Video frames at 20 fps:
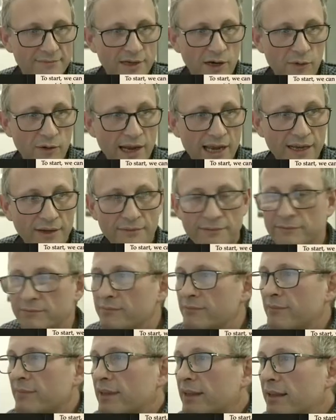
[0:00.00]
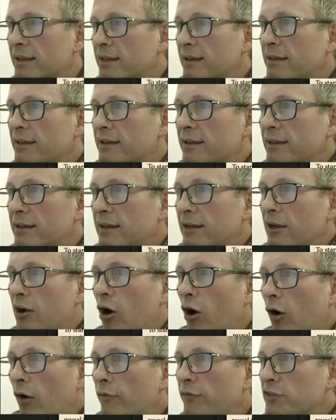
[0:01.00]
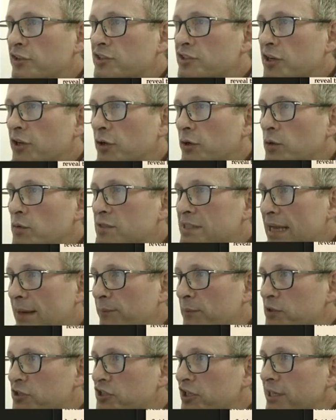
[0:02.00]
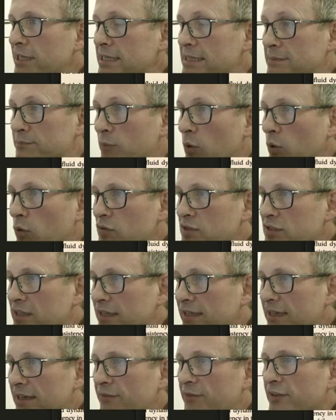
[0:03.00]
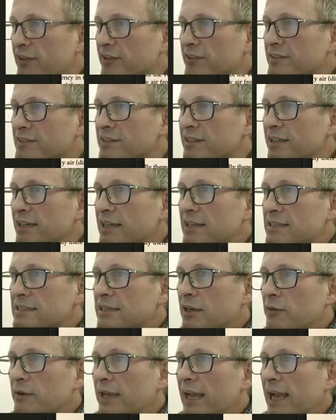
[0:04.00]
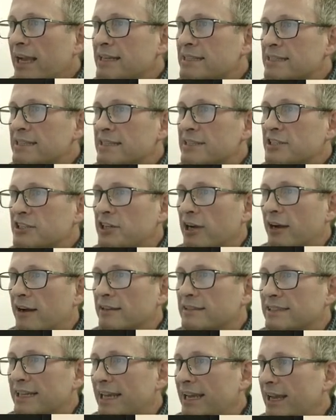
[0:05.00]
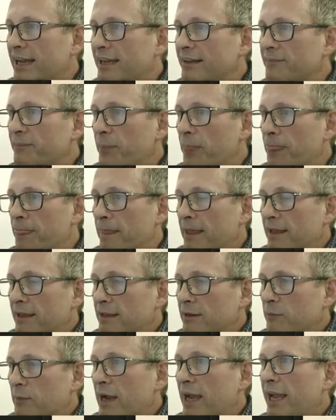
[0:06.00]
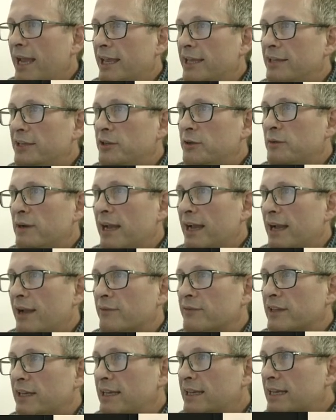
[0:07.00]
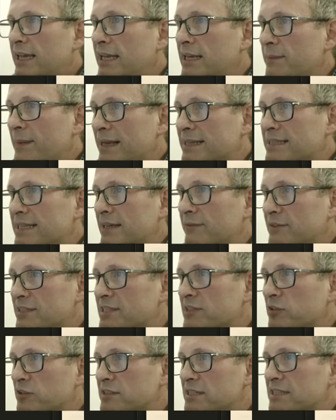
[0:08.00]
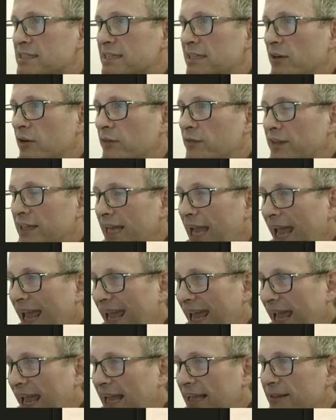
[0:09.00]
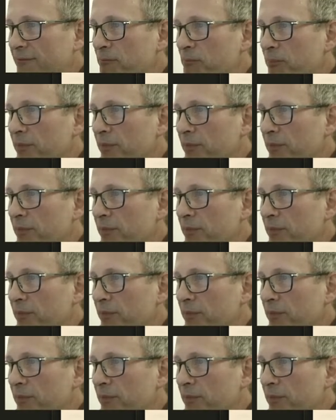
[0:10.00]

okay? Of the two, temperature is more significant. So he has this chart here where you have the kinematic viscosity of the air